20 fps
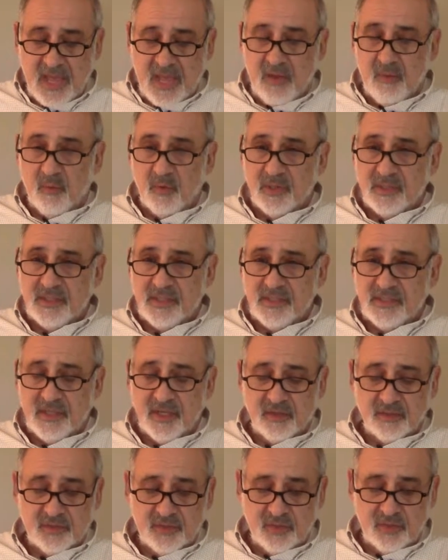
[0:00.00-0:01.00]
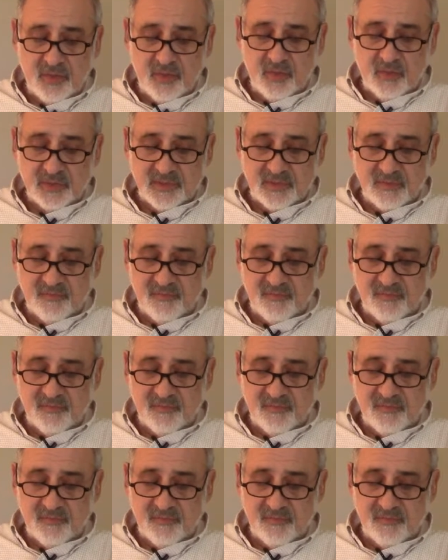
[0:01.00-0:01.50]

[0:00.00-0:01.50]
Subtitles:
and were detailed to the U.S.